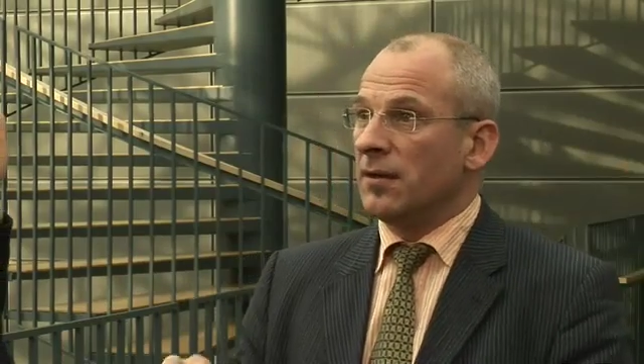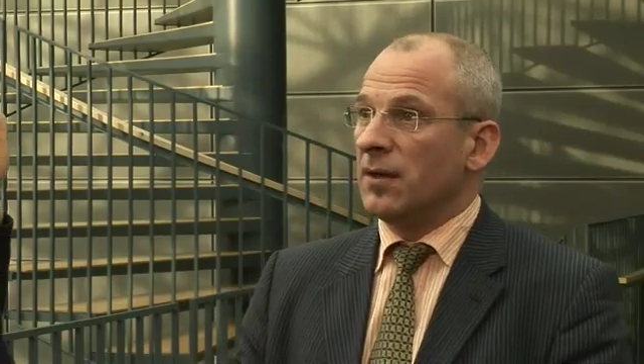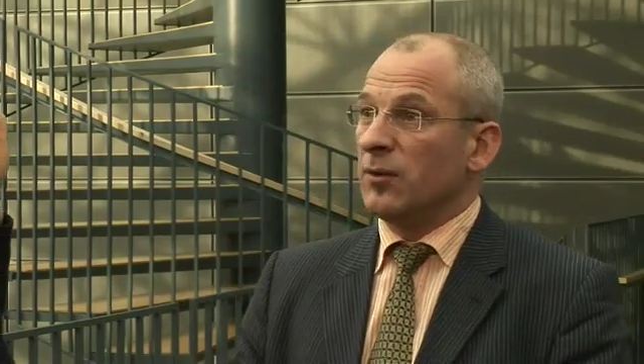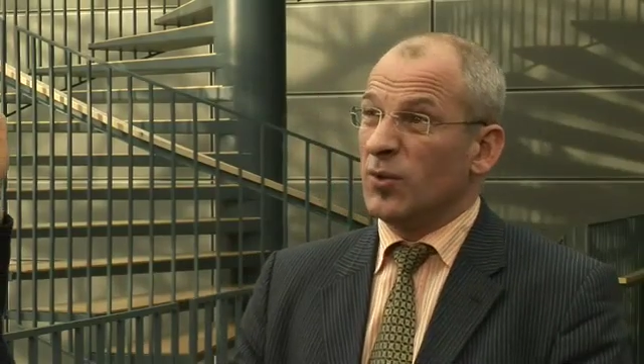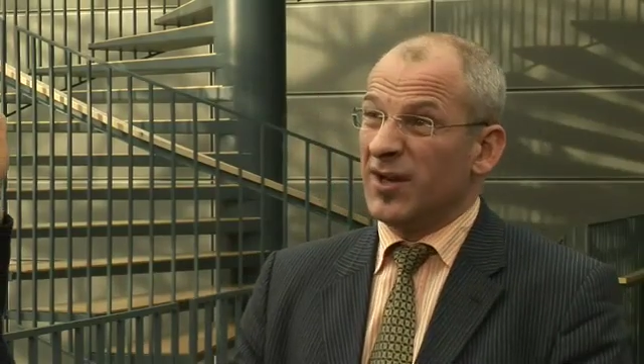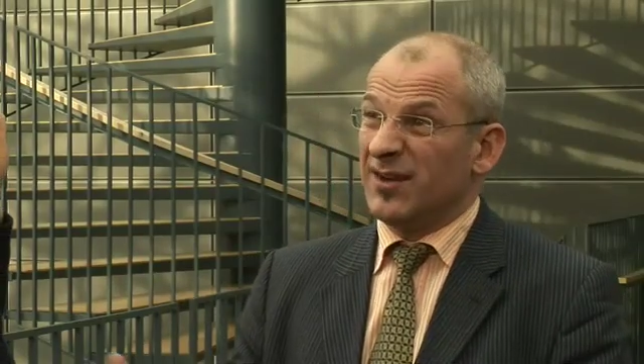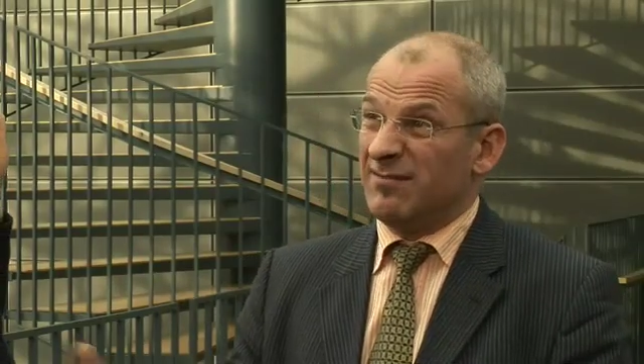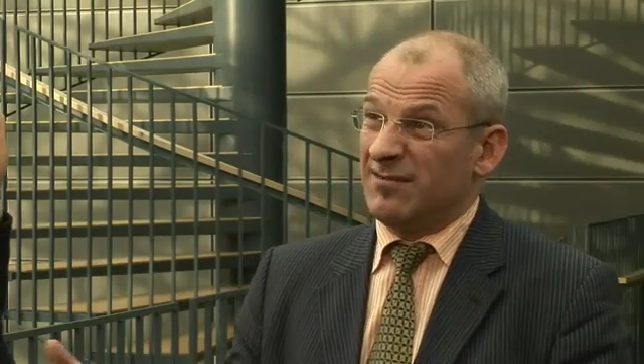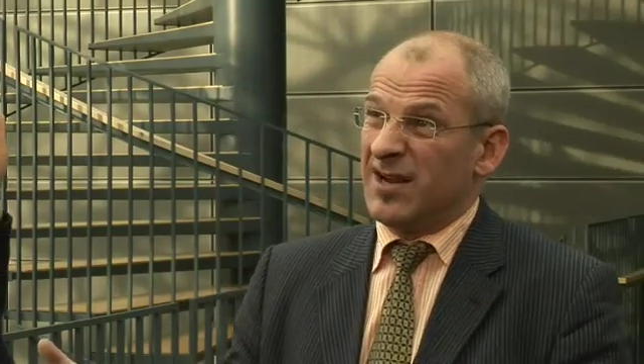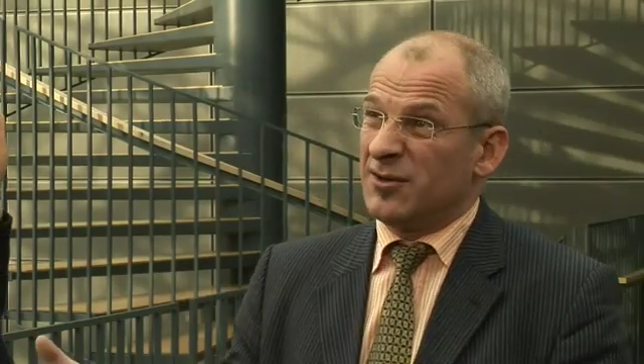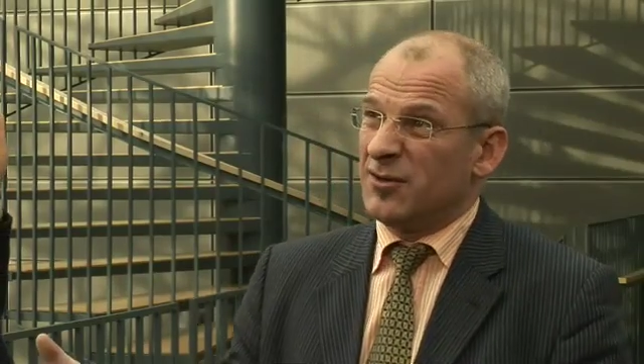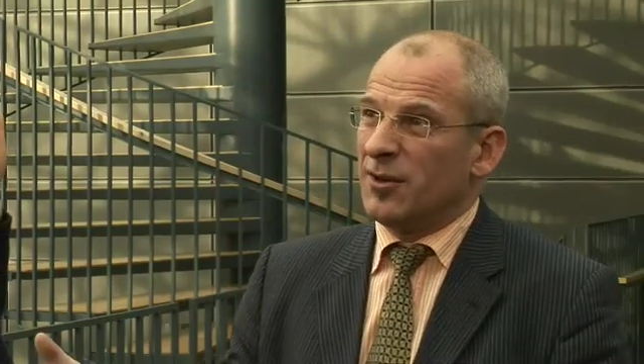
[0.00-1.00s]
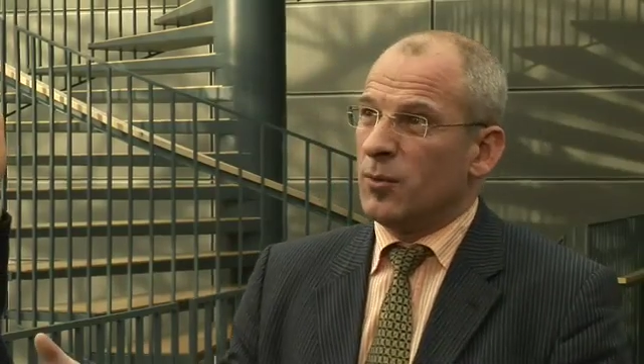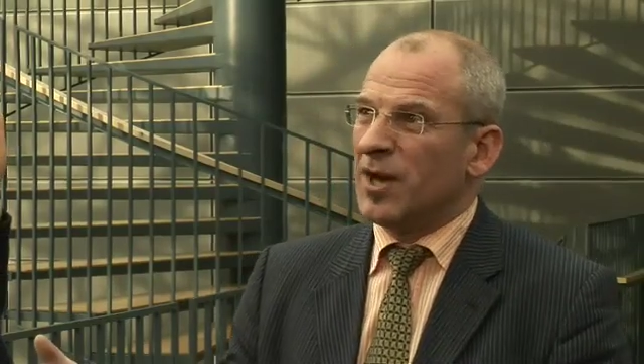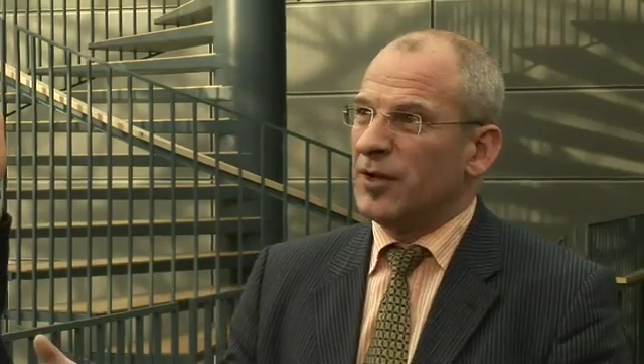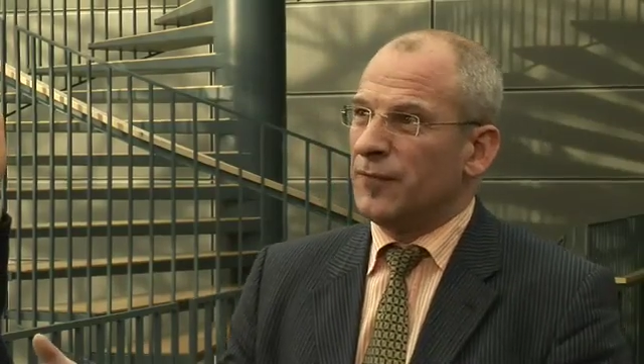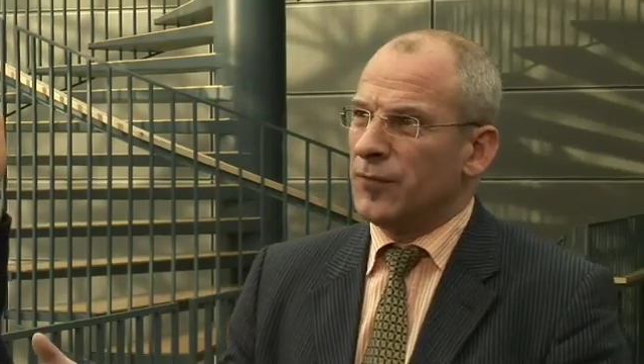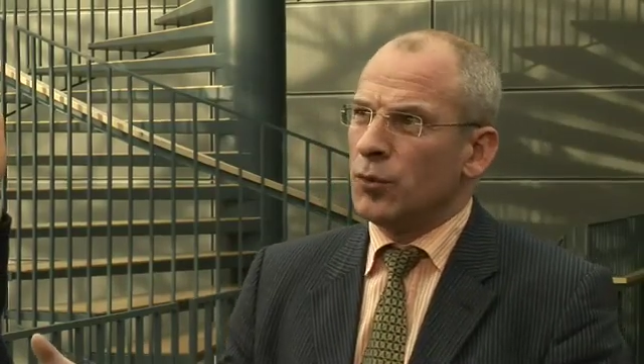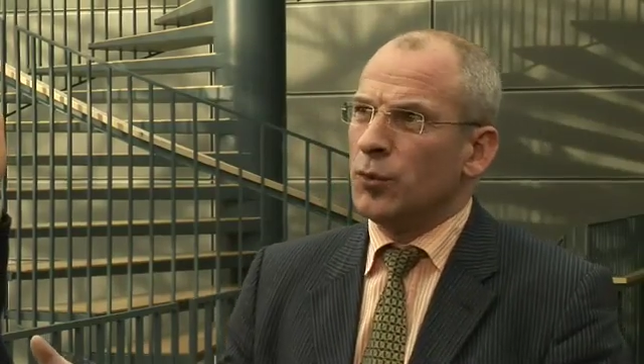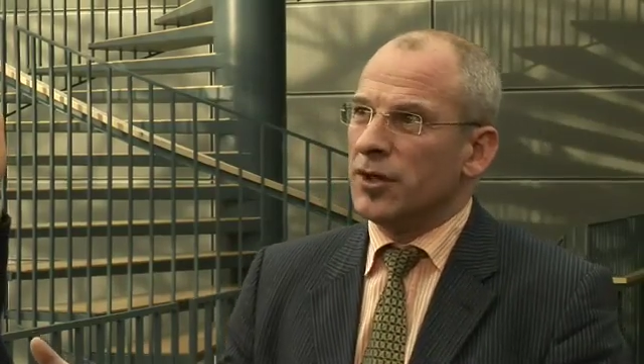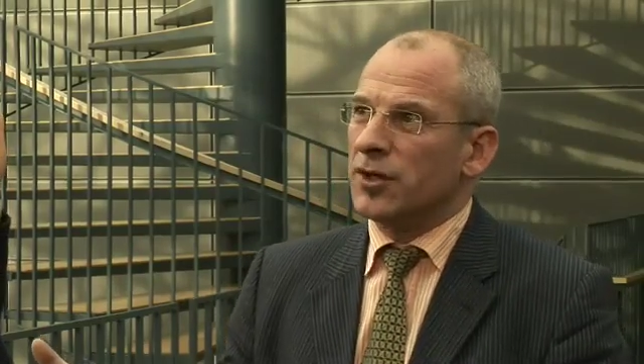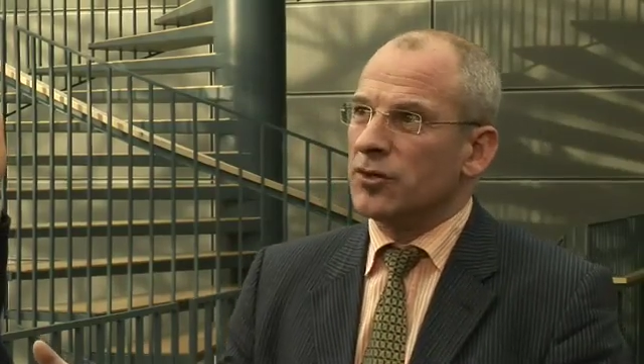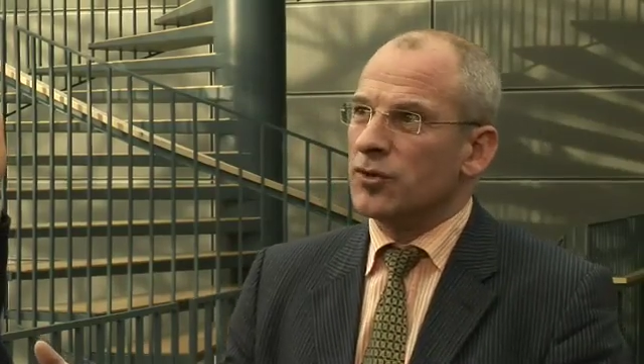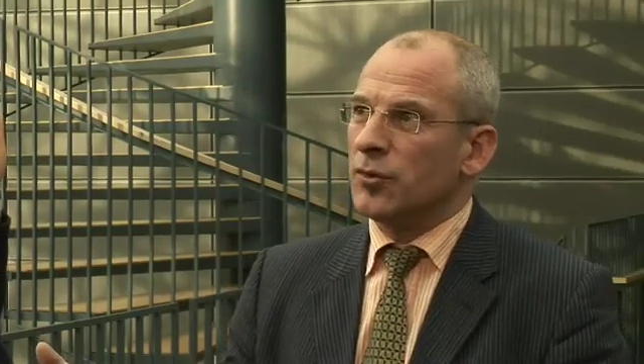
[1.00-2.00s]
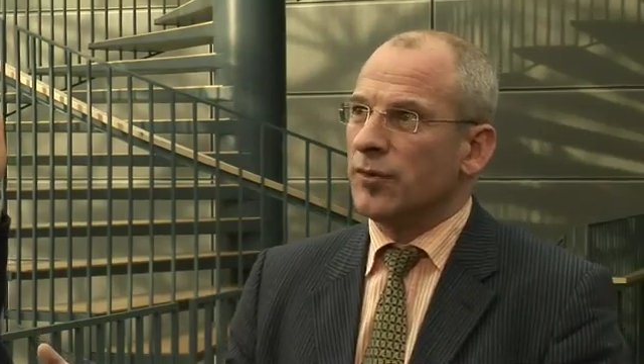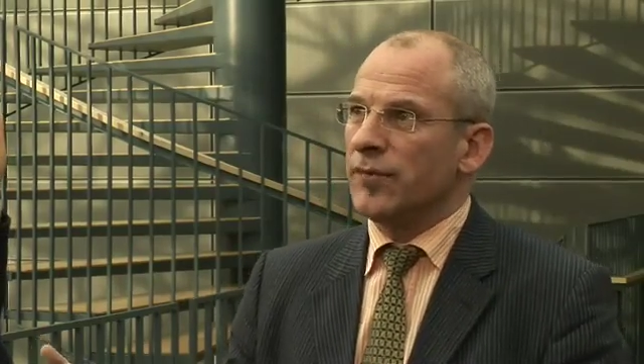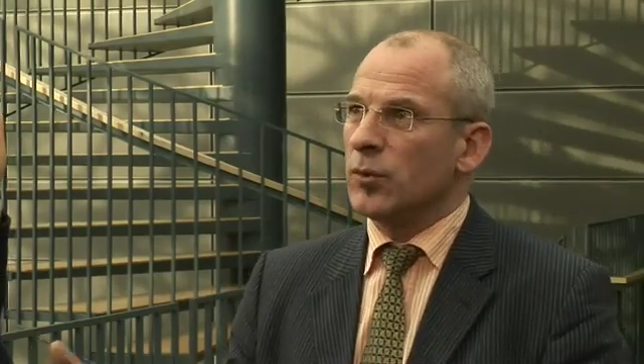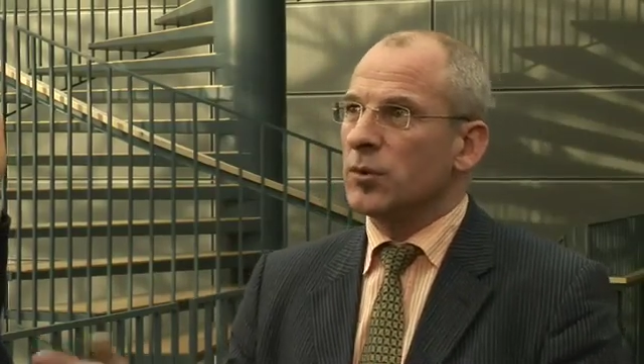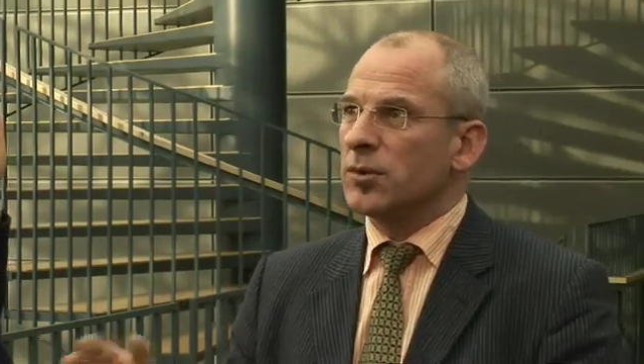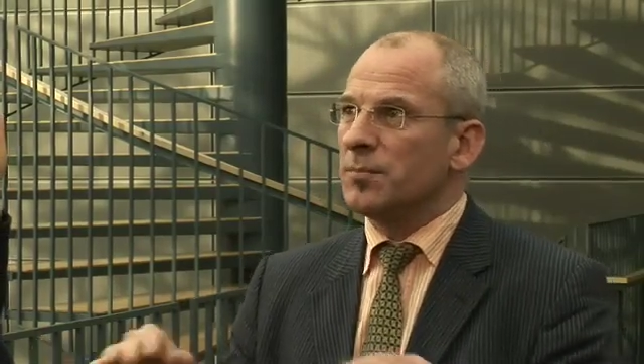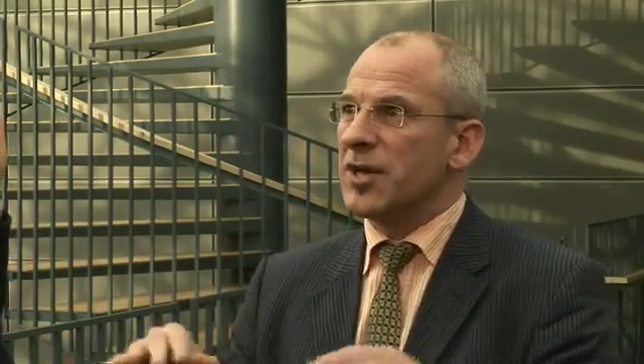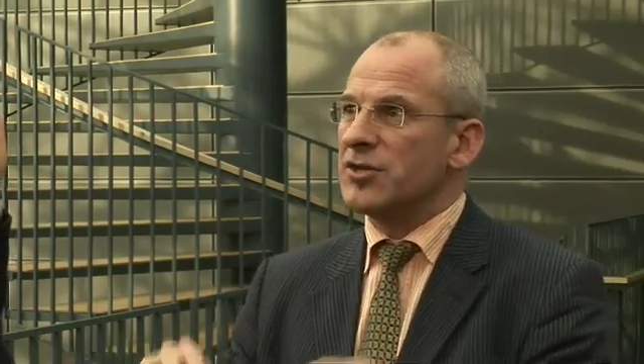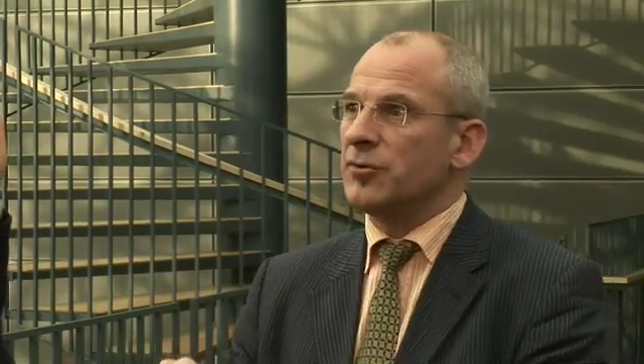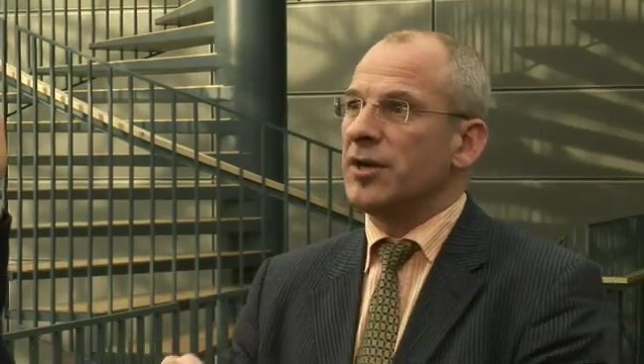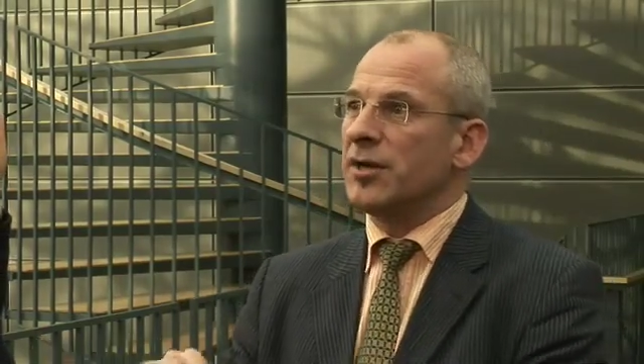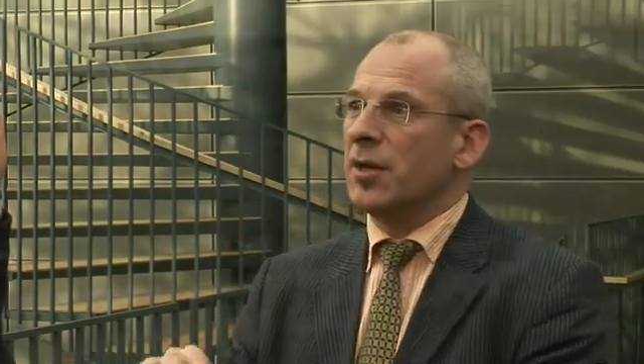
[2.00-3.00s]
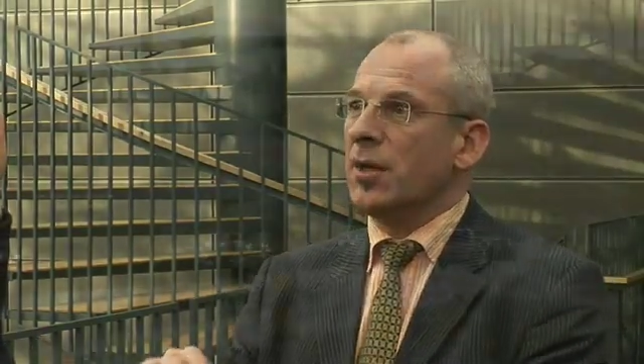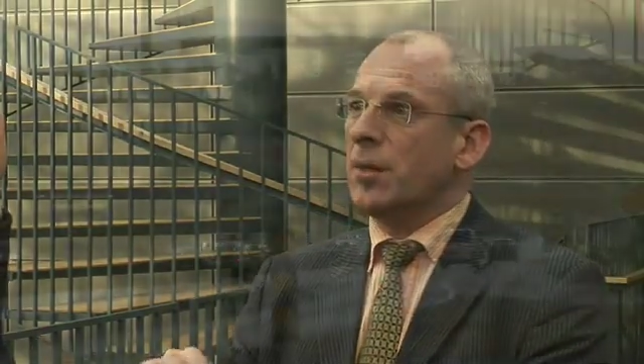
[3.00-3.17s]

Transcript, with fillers: and we are actually quite few here, so if you would measure it